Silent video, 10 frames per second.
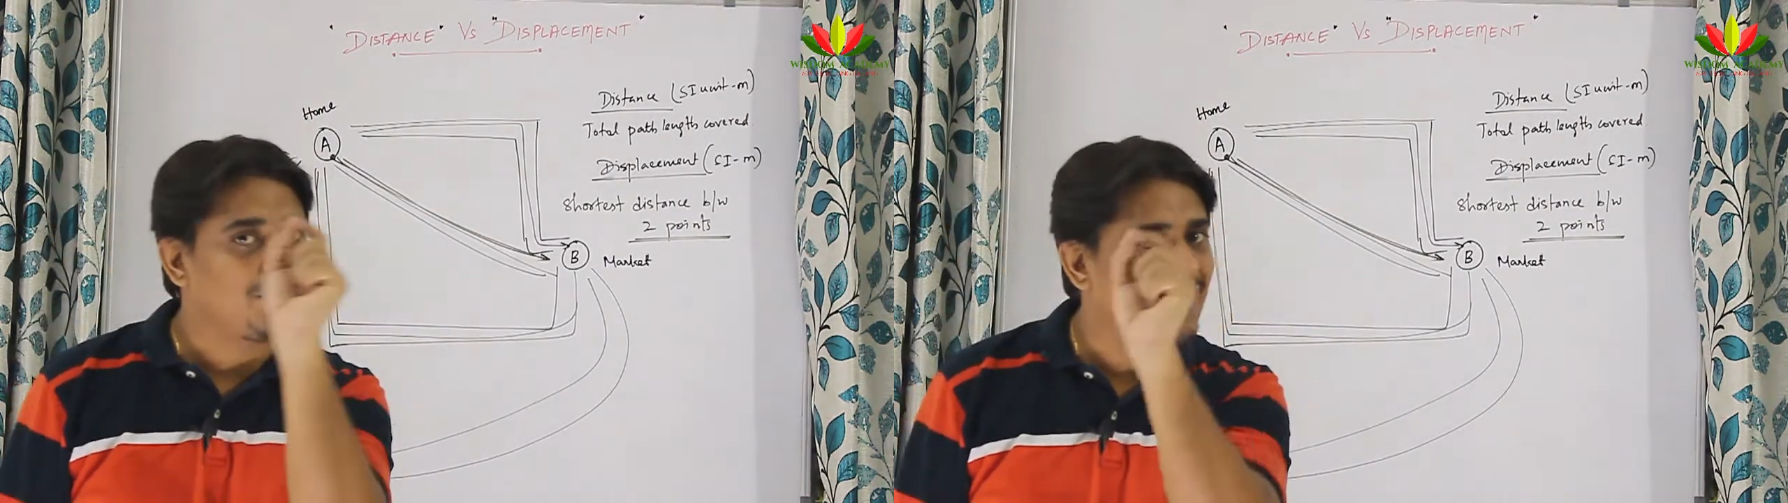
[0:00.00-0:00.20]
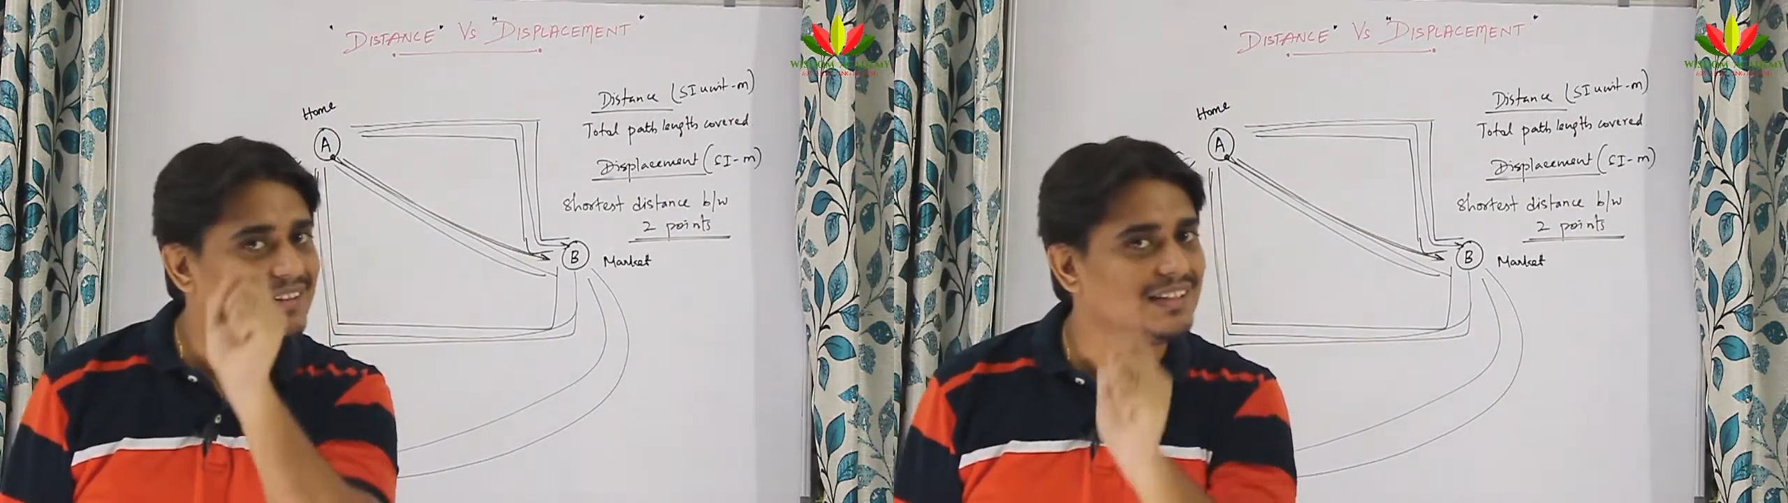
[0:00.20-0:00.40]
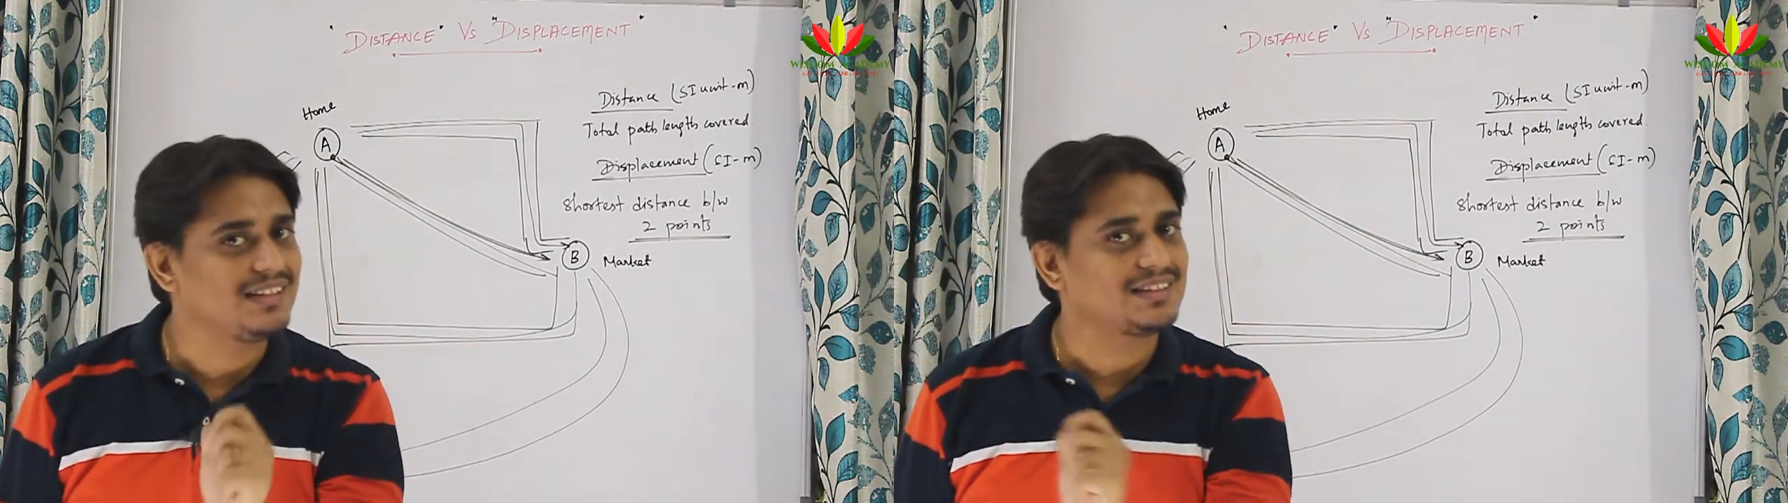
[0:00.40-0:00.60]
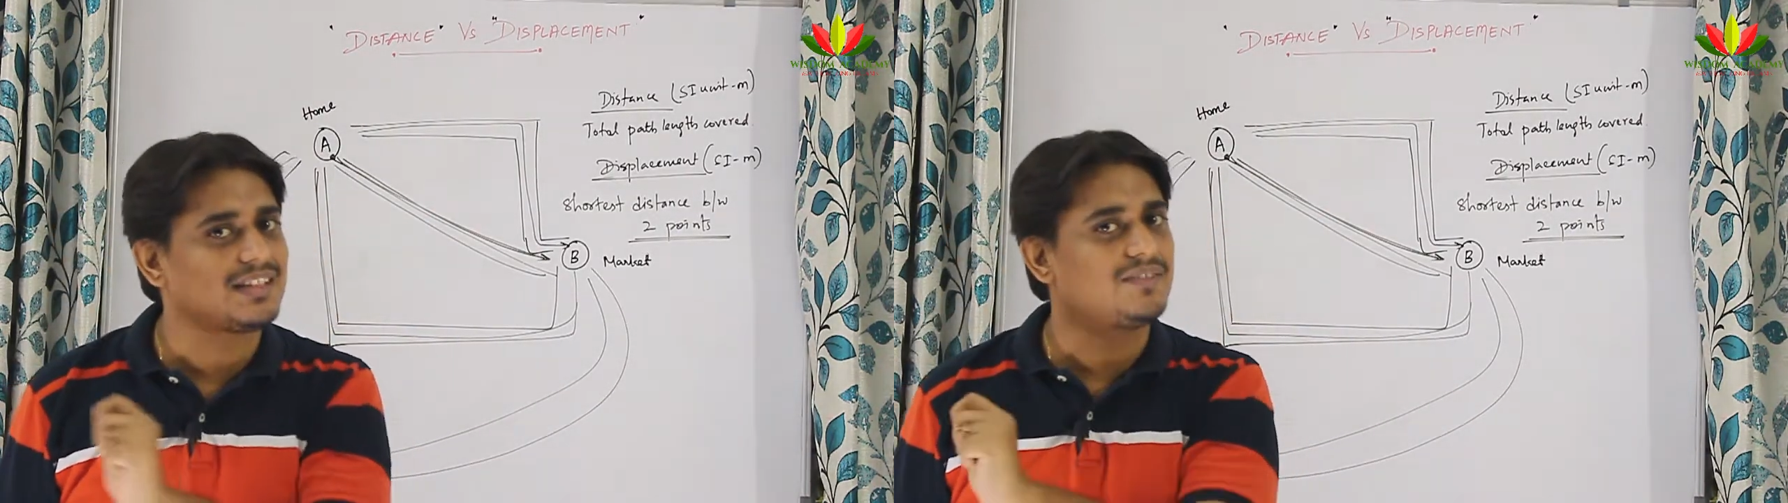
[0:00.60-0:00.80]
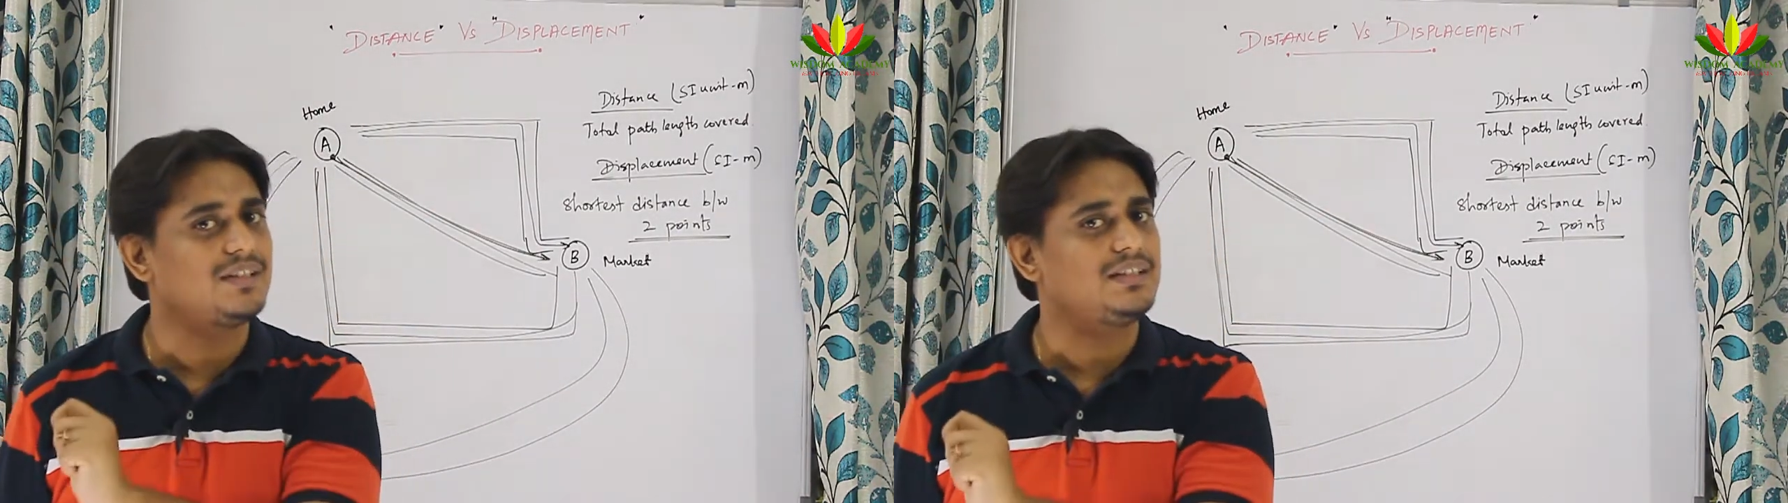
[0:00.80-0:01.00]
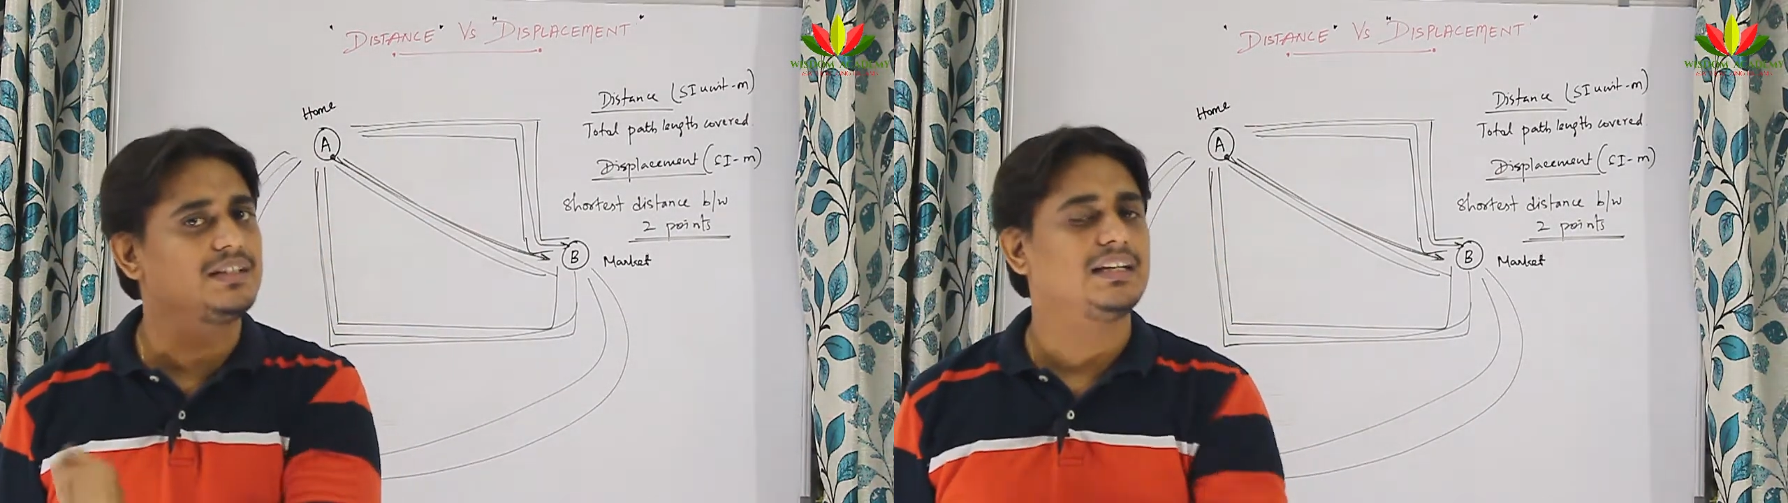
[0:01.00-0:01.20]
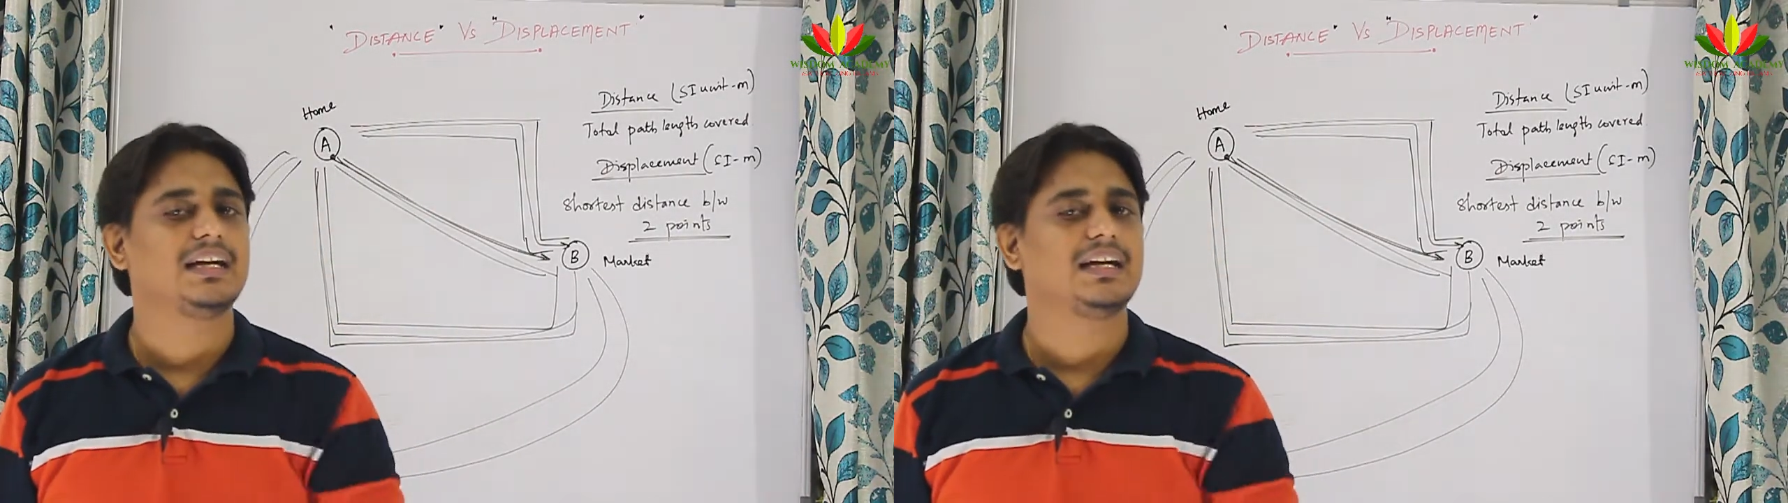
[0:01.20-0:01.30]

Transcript: path length covered